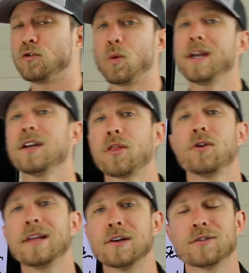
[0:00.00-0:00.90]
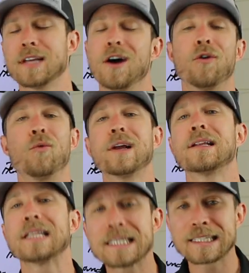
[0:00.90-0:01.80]
twenty to thirty years
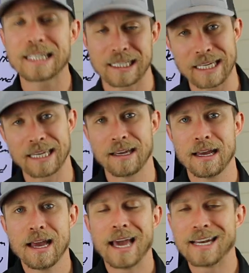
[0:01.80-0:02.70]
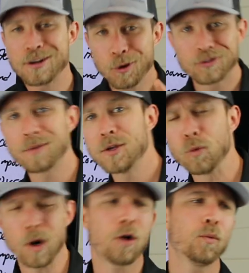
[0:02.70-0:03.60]
realistically. And I know some of you,
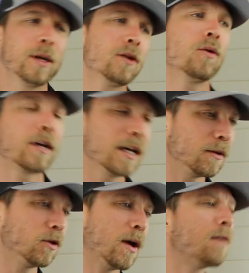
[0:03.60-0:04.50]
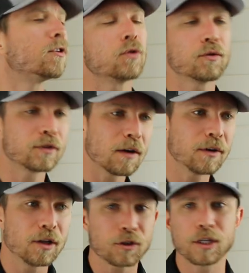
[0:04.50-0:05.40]
well, we don't get, you know, average roof
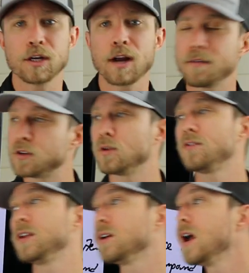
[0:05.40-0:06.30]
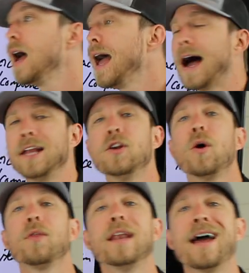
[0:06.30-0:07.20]
seven years here, average roof here. I
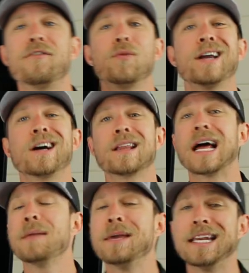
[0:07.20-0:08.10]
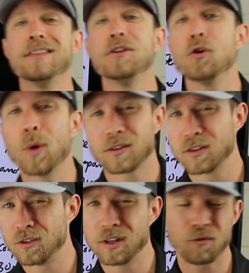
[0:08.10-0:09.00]
know that every climate in the U S
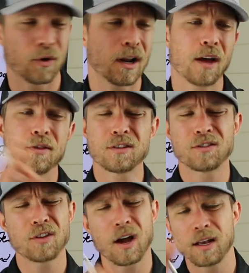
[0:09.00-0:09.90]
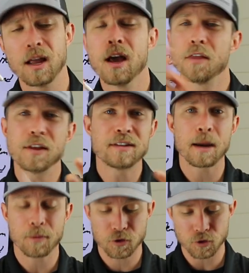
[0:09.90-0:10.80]
is different on the sun, the
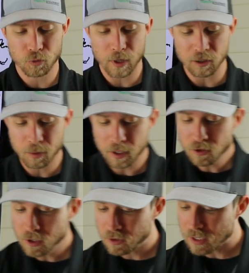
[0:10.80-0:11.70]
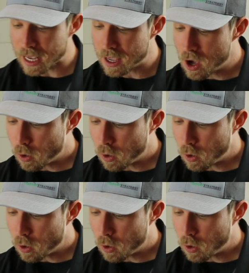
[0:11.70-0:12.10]
temperature swings, but let's just say